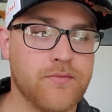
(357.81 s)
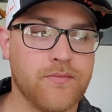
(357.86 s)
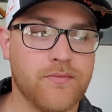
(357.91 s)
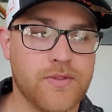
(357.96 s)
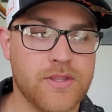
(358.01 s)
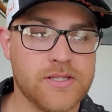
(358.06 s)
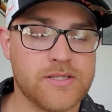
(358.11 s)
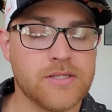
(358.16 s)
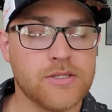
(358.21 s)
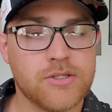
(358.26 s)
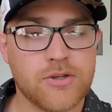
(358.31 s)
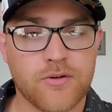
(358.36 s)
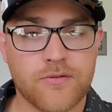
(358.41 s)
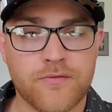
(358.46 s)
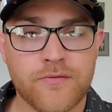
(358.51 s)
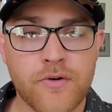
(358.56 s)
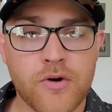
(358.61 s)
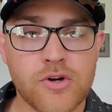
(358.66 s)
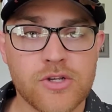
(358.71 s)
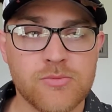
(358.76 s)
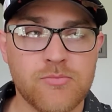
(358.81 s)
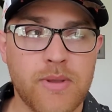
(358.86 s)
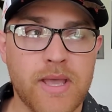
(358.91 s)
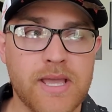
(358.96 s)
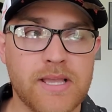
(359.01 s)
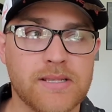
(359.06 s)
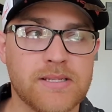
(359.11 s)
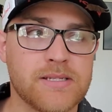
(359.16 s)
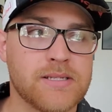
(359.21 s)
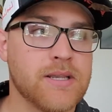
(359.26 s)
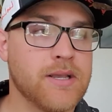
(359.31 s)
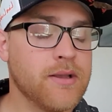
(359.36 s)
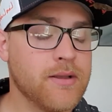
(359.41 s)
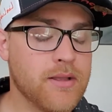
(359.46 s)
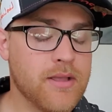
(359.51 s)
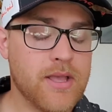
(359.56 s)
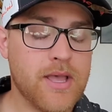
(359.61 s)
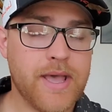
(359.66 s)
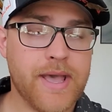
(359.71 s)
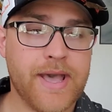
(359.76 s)
this is your first base
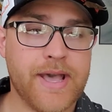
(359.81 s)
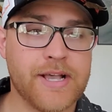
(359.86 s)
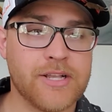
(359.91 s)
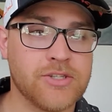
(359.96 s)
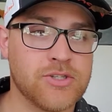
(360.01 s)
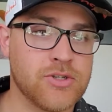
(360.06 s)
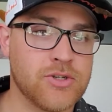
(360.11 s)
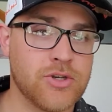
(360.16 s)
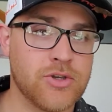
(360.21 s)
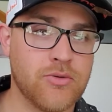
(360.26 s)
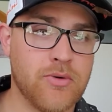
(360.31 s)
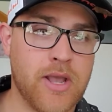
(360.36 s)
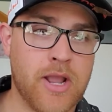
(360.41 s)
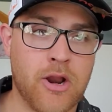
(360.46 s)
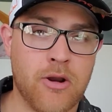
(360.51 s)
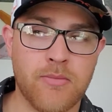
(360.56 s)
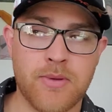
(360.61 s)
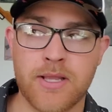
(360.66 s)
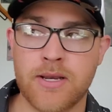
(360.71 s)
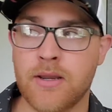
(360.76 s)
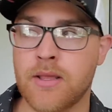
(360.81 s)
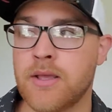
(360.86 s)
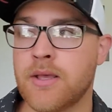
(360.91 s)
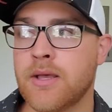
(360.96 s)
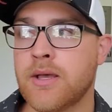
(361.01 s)
as a new airman.